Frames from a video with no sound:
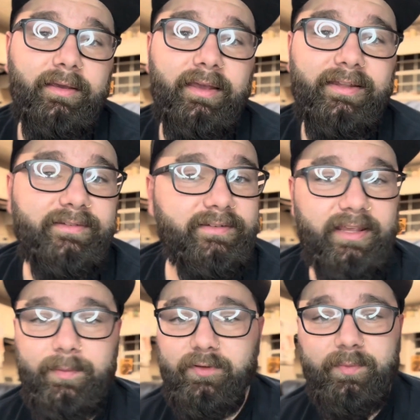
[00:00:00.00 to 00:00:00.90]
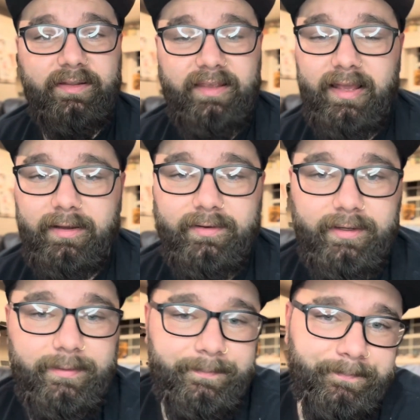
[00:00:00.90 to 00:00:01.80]
It's the same as my tag on
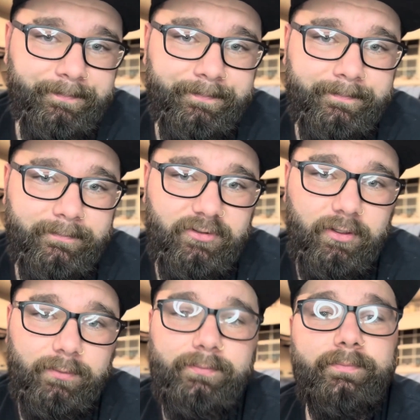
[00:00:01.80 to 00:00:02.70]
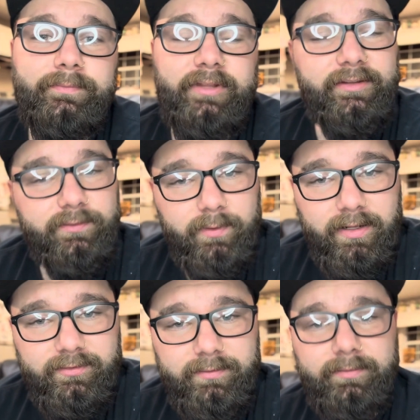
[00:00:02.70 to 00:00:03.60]
here. So thanks for
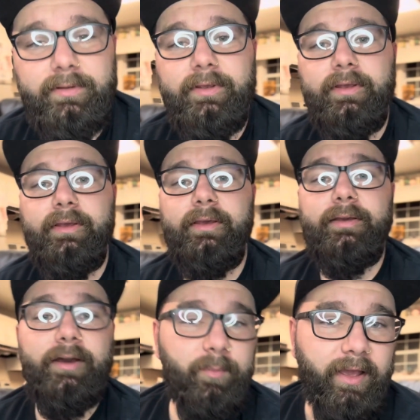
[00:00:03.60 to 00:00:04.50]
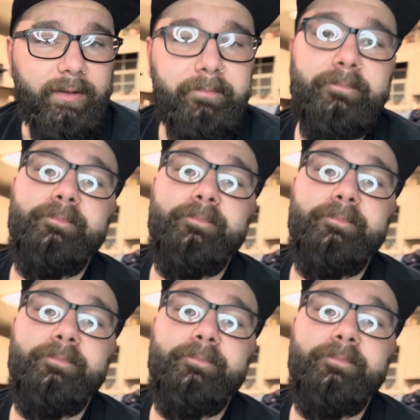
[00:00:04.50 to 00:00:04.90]
watching. Come back.